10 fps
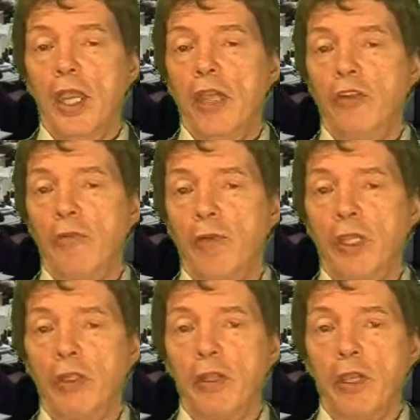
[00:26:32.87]
And don't
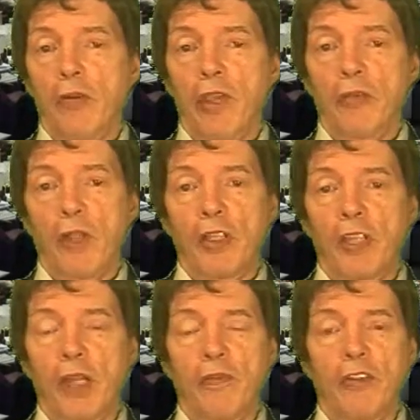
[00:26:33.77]
forget Grass Valley
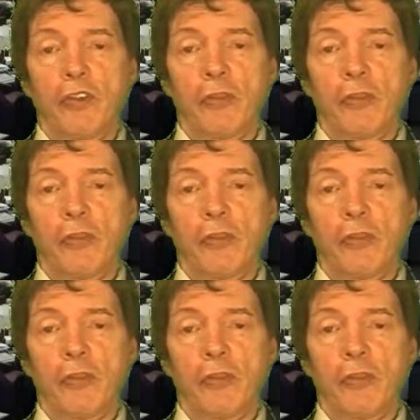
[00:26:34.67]
Television,